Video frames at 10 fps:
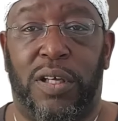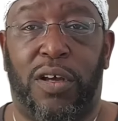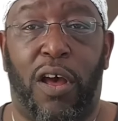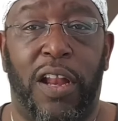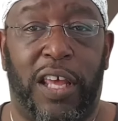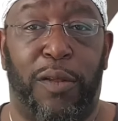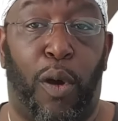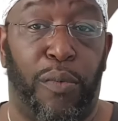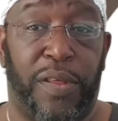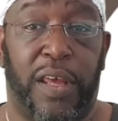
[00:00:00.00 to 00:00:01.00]

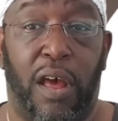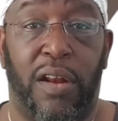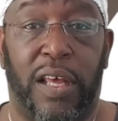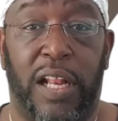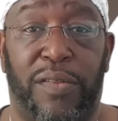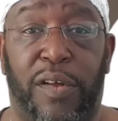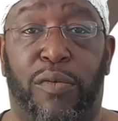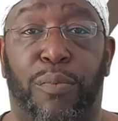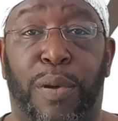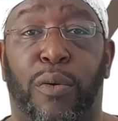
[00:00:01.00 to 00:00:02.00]
Kynacalistics
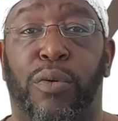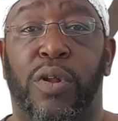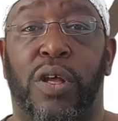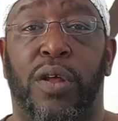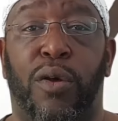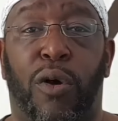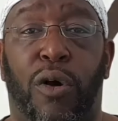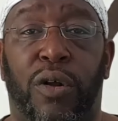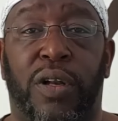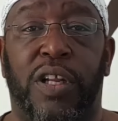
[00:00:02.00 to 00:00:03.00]
is built
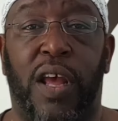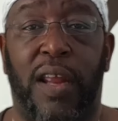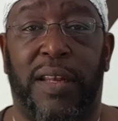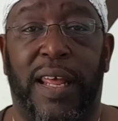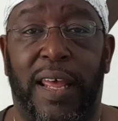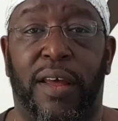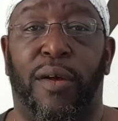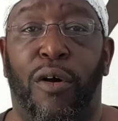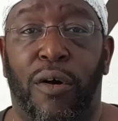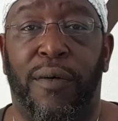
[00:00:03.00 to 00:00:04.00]
on the idea
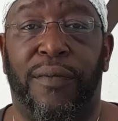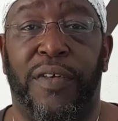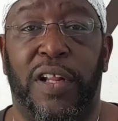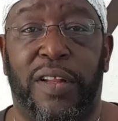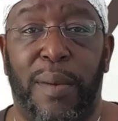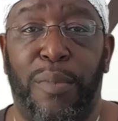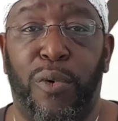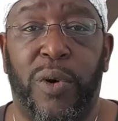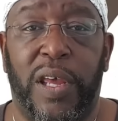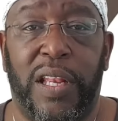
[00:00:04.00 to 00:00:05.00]
of the
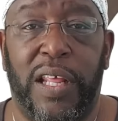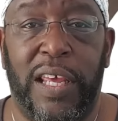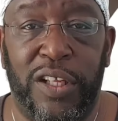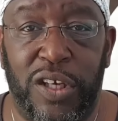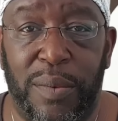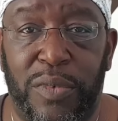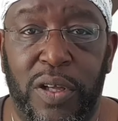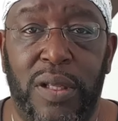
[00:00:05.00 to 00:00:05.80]
temple in Egypt,